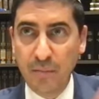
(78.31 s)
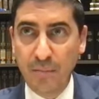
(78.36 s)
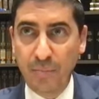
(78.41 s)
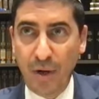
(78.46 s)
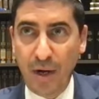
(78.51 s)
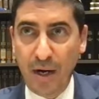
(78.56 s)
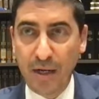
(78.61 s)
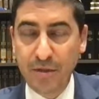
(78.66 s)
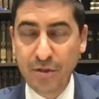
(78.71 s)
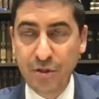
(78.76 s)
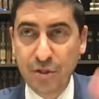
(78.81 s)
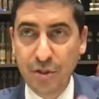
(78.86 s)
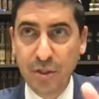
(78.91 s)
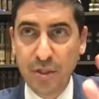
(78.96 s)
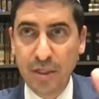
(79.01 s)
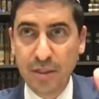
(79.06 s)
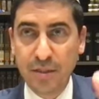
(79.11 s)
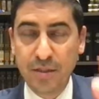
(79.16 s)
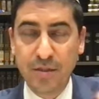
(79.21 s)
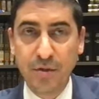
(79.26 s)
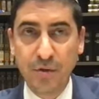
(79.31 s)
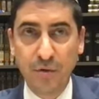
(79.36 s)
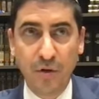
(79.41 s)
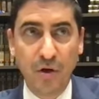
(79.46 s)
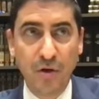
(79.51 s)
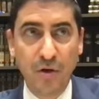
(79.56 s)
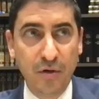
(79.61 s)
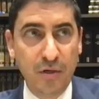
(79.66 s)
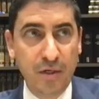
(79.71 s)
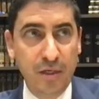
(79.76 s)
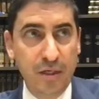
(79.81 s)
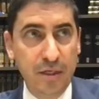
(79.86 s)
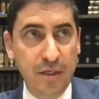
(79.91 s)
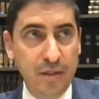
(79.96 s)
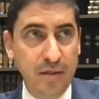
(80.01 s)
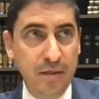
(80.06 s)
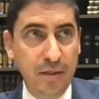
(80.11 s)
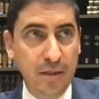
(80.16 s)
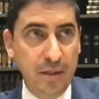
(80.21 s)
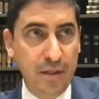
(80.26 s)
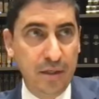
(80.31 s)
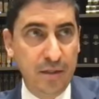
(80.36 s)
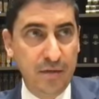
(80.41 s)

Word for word: branch because it's no longer needed